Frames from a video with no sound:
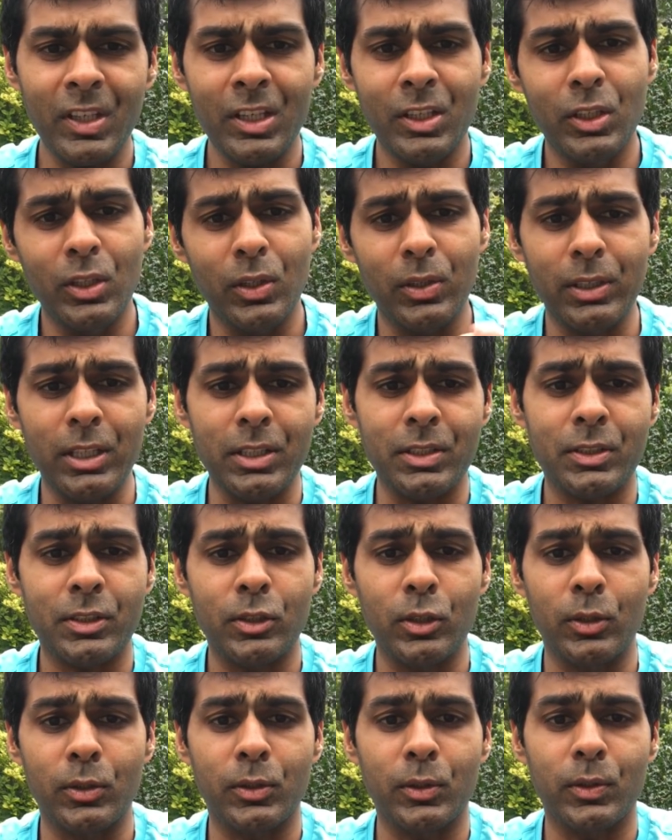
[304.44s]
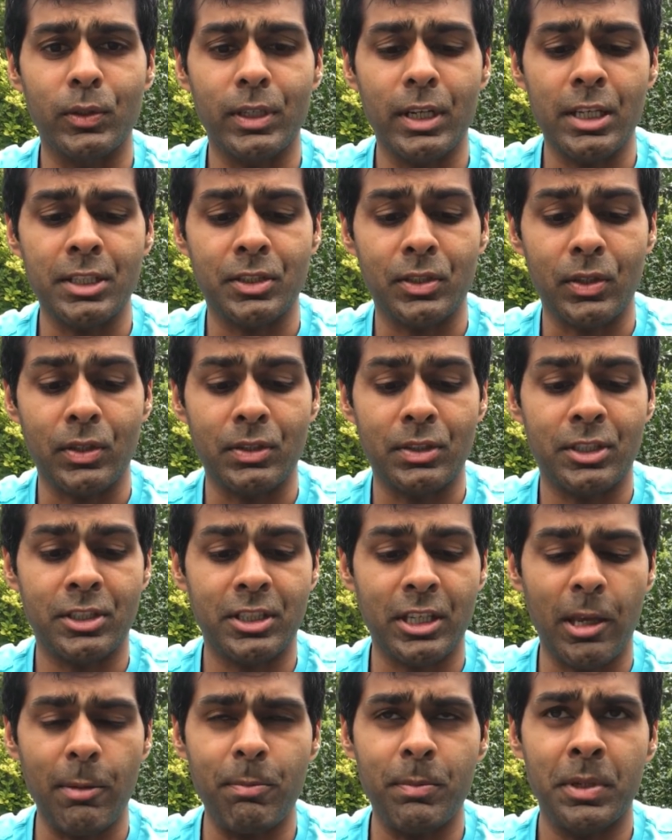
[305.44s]
you know, let's go through the rest of it.
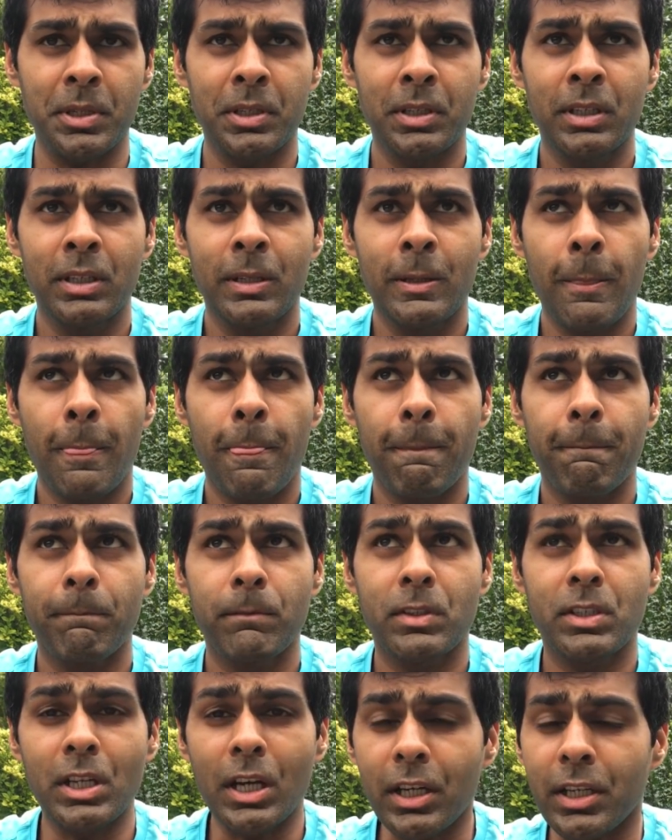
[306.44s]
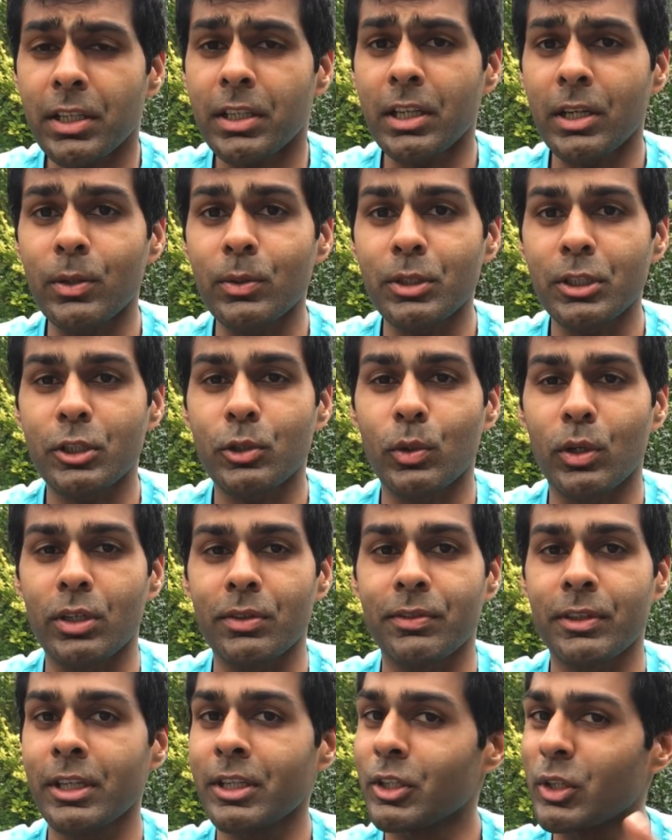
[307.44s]
Seb dug it out in
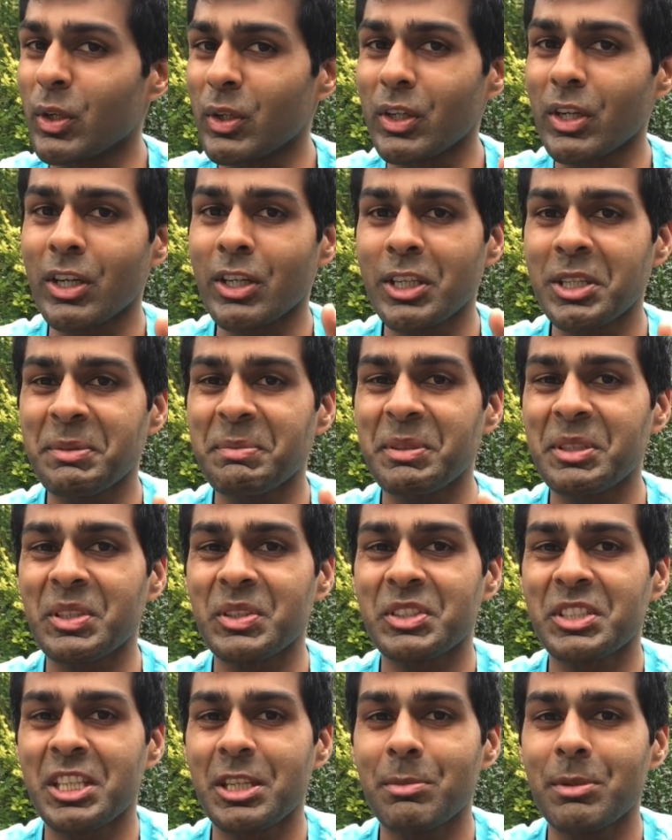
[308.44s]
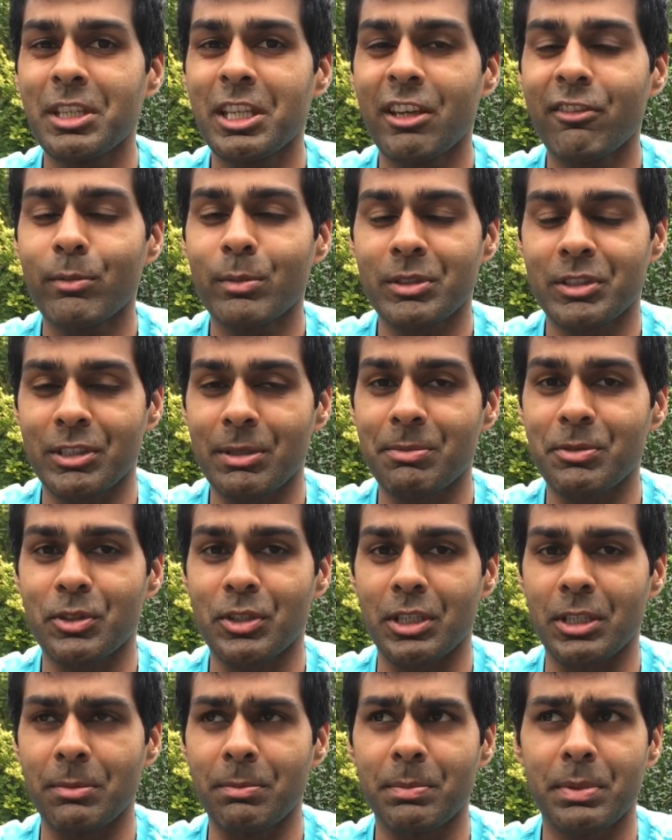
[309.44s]
qualifying, got lucky because Kimi gave him a
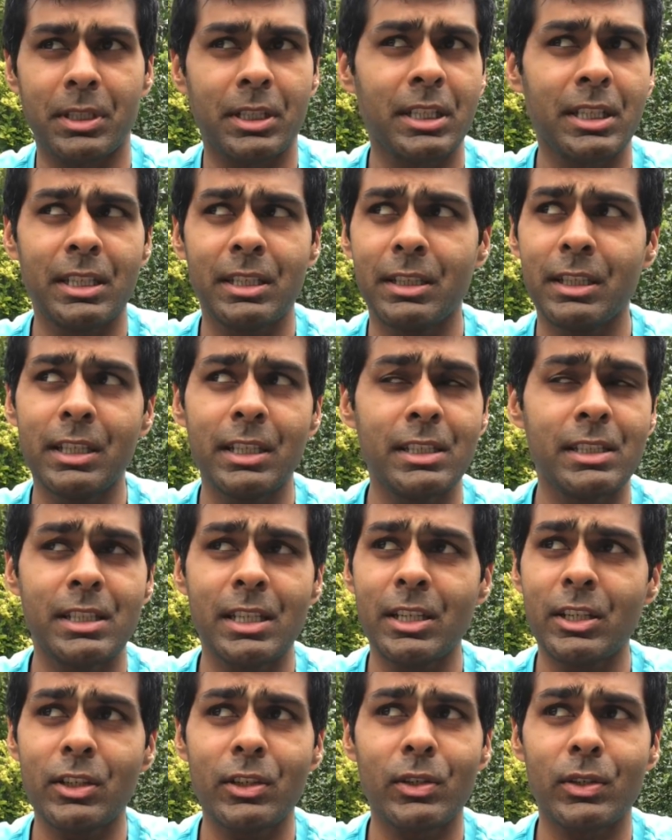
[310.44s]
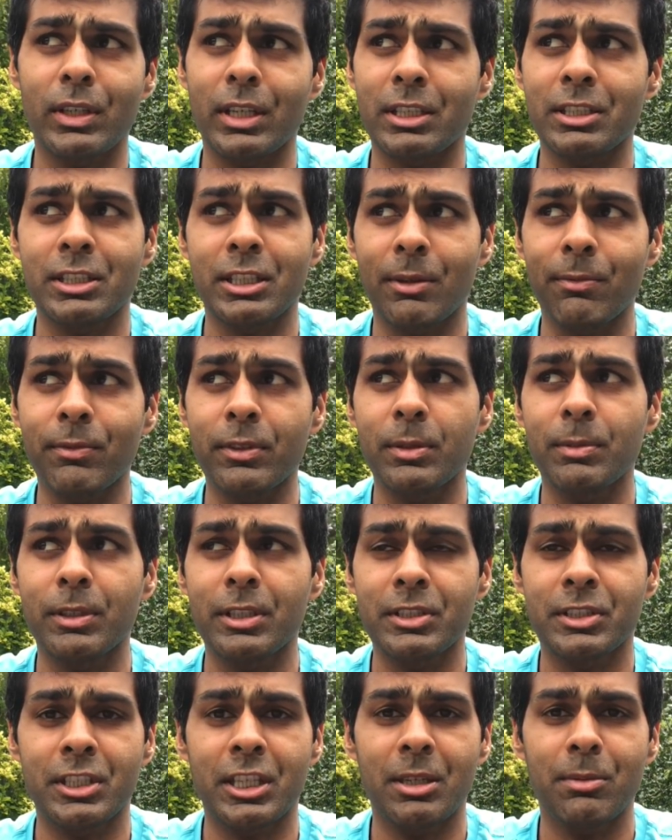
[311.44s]
slipstream, but he didn't look as
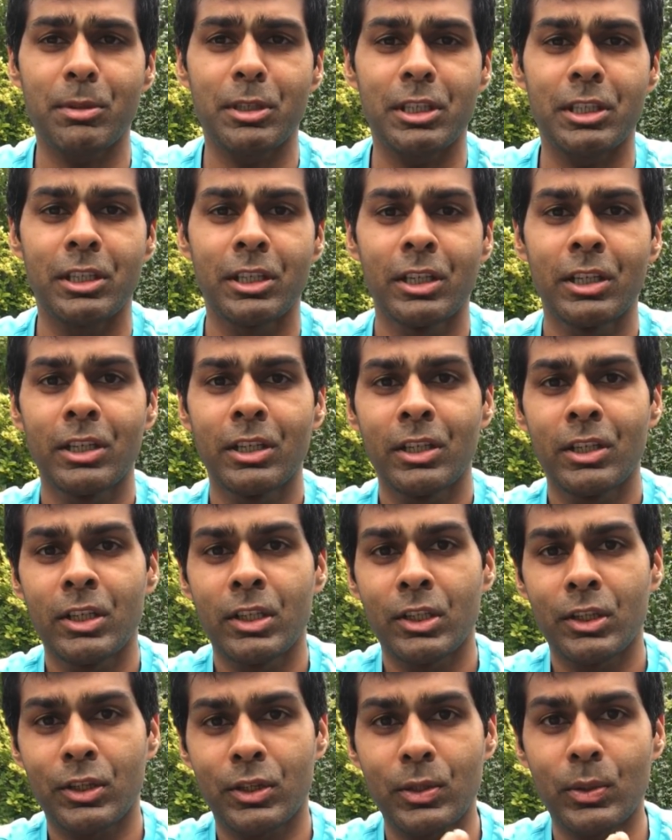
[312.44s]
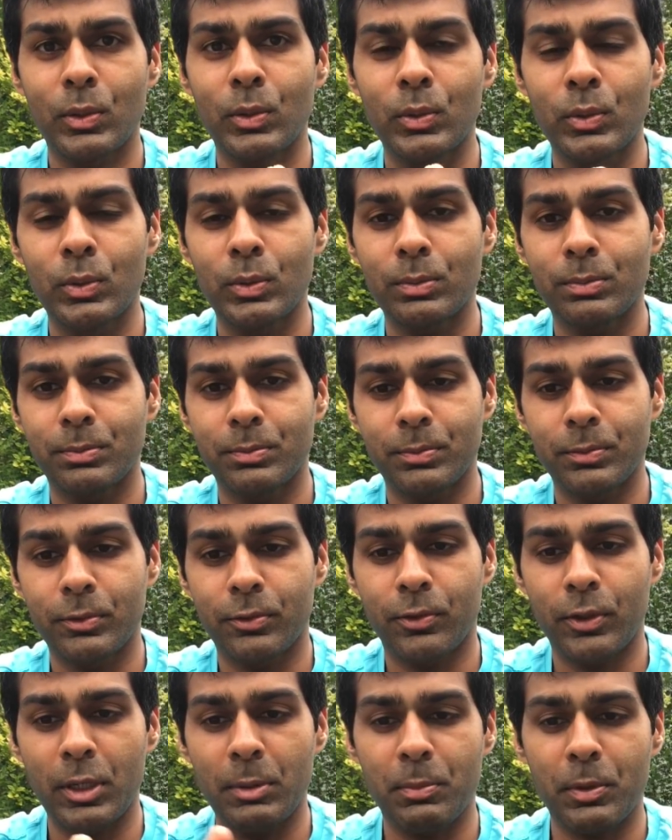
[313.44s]
comfortable as Kimi through
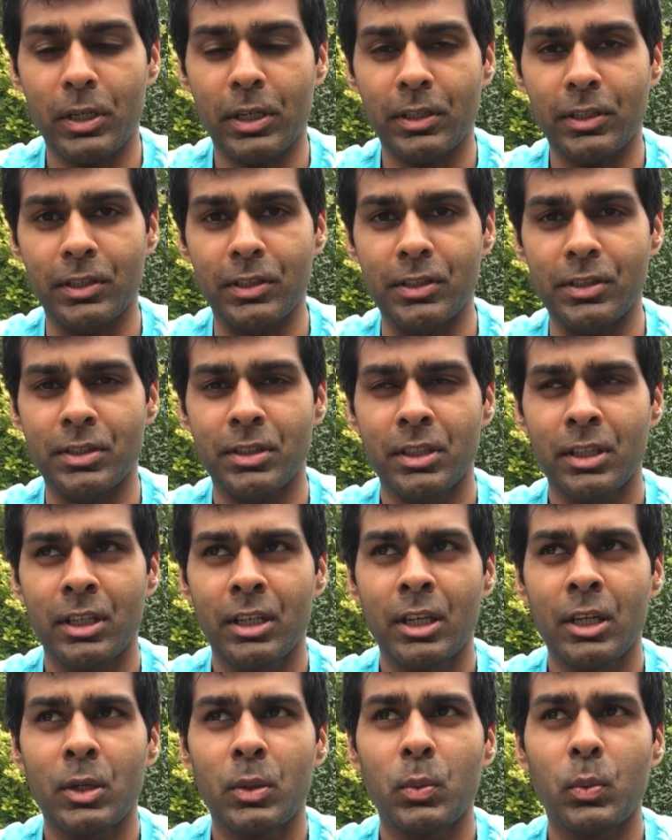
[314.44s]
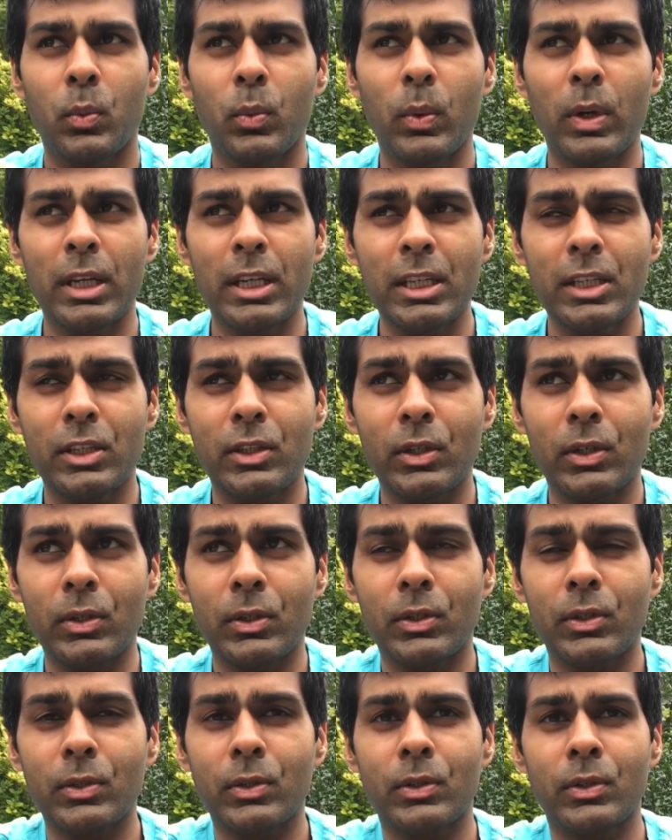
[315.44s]
free practice. When he
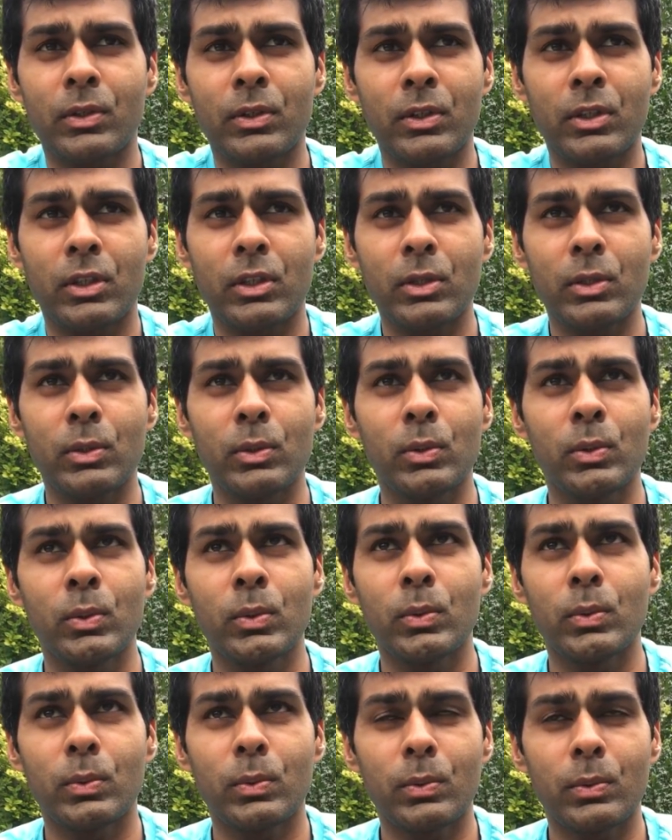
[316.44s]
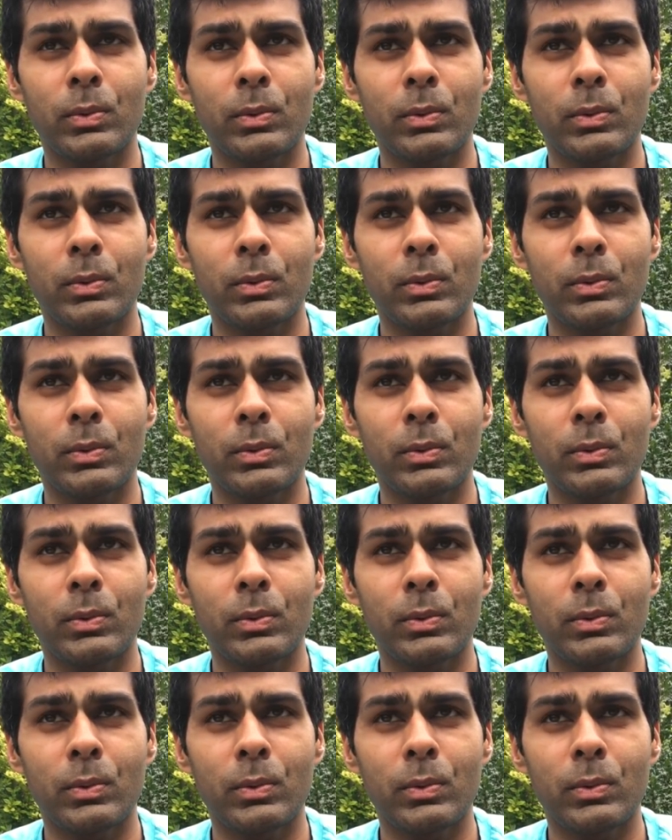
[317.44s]
got to Q2